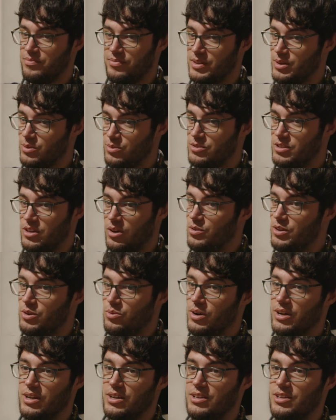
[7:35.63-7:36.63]
that was the only
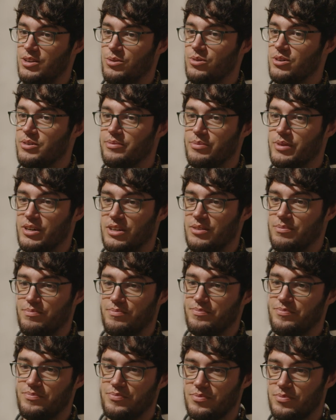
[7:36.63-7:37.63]
way you were going to
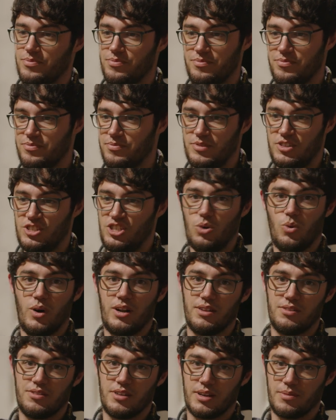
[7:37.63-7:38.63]
do
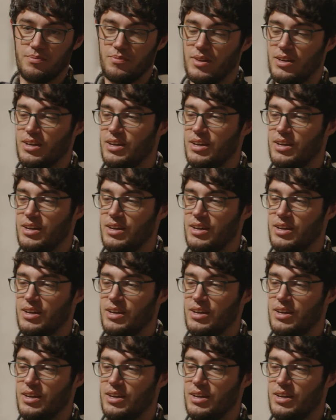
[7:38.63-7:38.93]
anything.